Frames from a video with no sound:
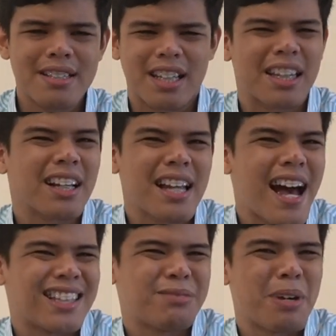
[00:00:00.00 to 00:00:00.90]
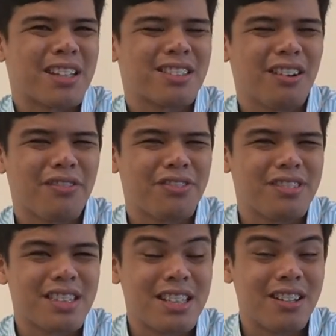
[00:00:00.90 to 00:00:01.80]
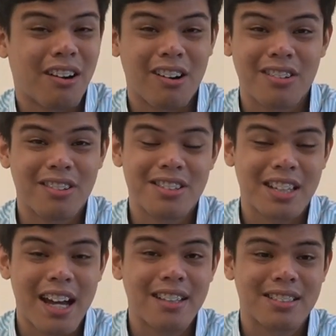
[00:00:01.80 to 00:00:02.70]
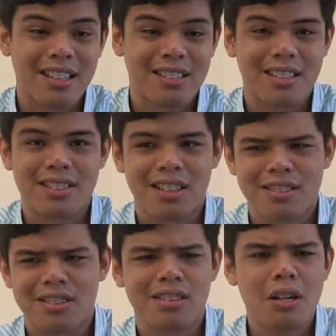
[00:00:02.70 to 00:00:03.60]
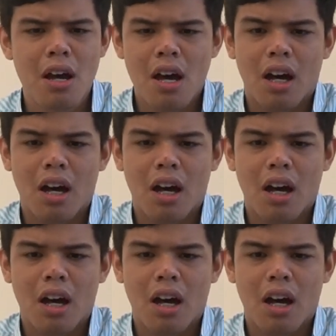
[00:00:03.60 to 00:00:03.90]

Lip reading: technical aspects of the harder sciences such as